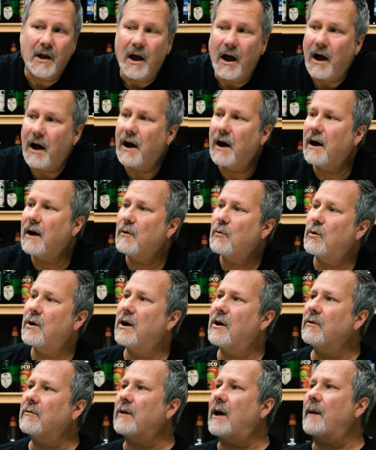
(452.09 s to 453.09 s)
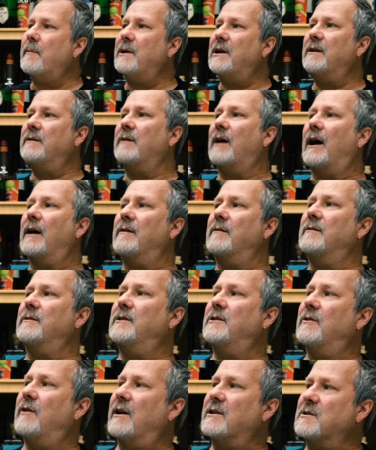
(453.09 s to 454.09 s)
Well,
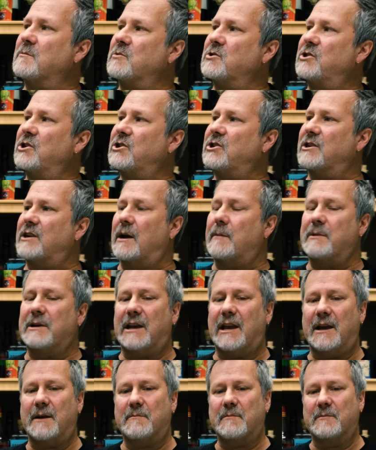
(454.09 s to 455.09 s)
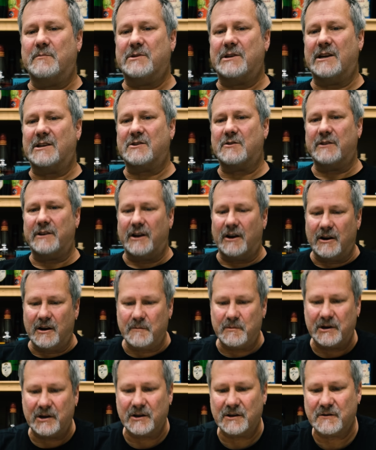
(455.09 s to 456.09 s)
as a musician, I became obsessed with the area
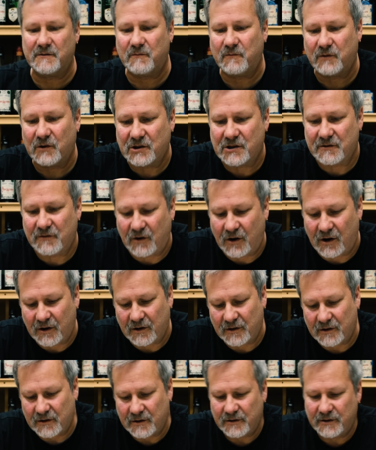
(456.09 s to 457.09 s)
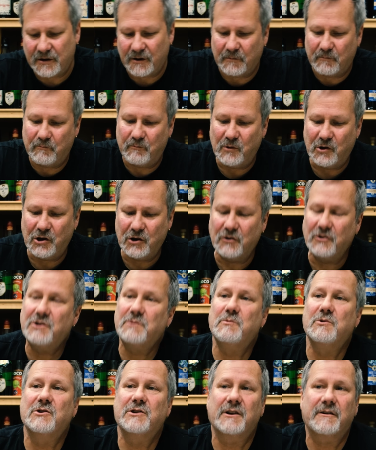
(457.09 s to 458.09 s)
because, first of all, they're huge
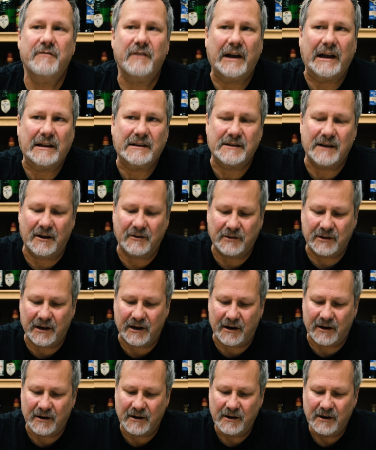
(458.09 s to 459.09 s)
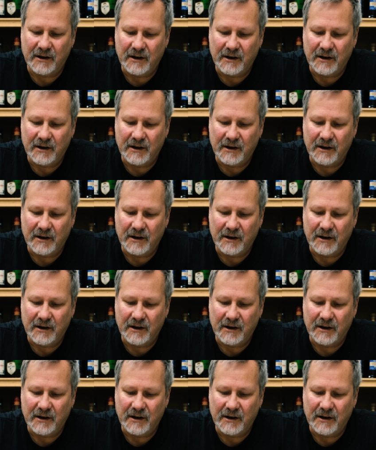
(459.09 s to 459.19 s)
music fans out there.